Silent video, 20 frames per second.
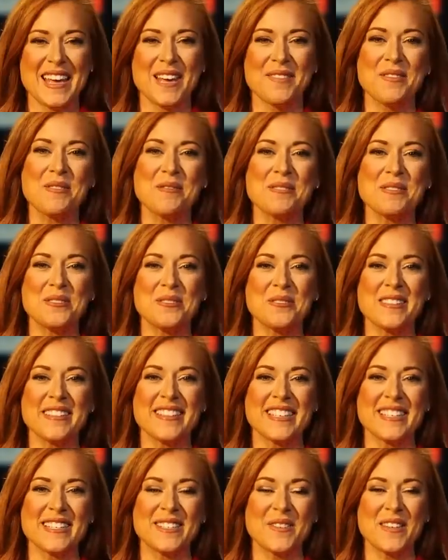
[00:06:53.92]
If you enjoyed
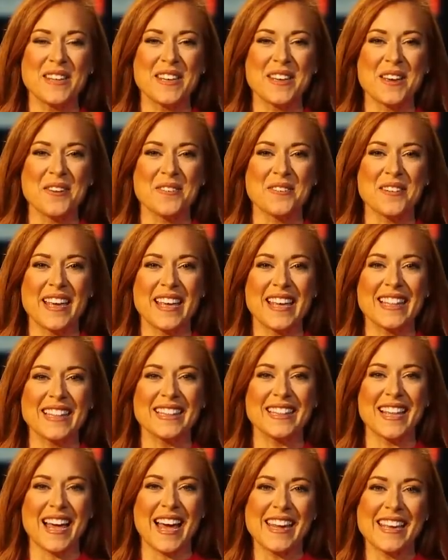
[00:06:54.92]
this video, hit
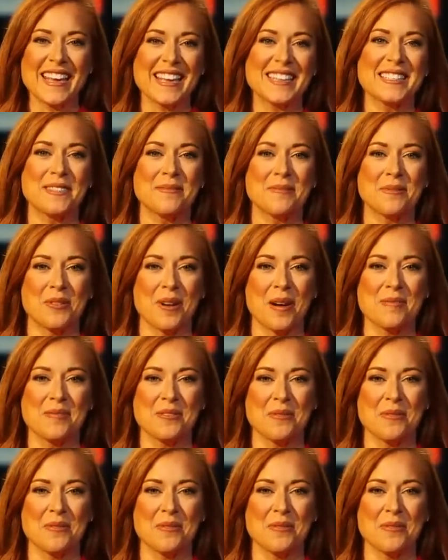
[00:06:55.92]
like and subscribe